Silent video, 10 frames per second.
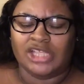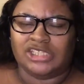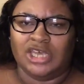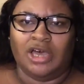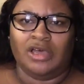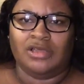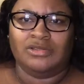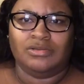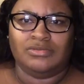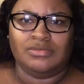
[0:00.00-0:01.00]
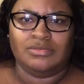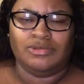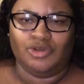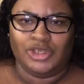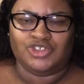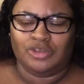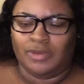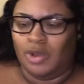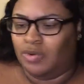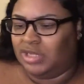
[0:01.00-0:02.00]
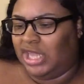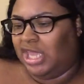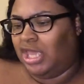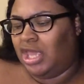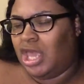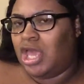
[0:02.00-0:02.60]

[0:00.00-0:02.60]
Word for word: to Nordstrom only